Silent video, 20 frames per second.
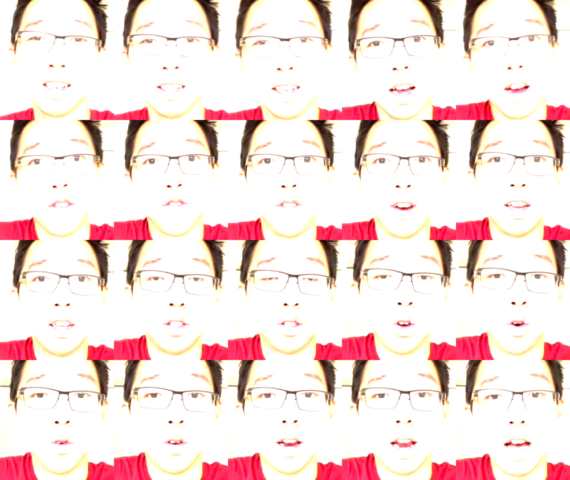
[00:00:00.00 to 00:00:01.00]
not really
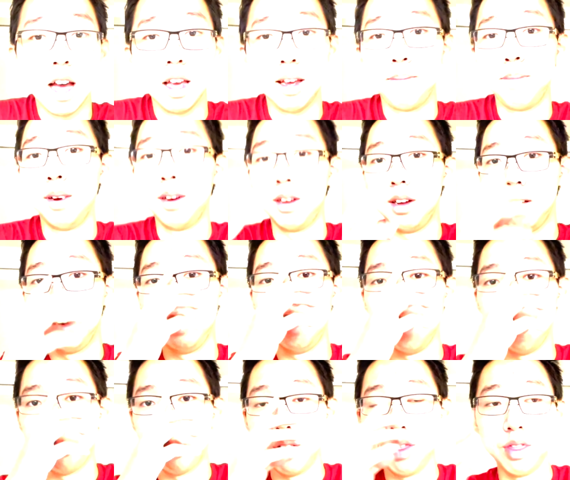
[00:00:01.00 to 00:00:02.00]
don't like, but
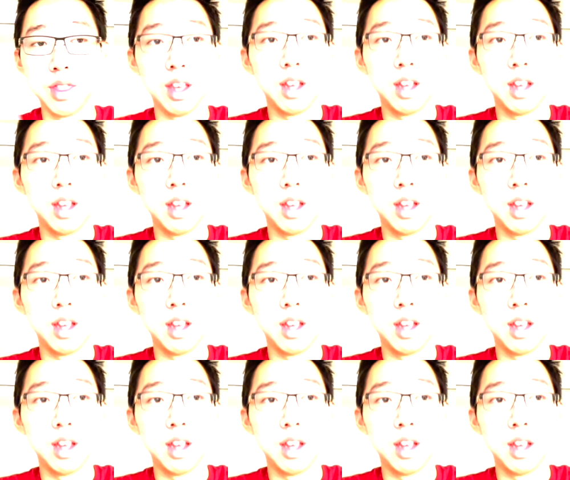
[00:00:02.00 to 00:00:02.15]
one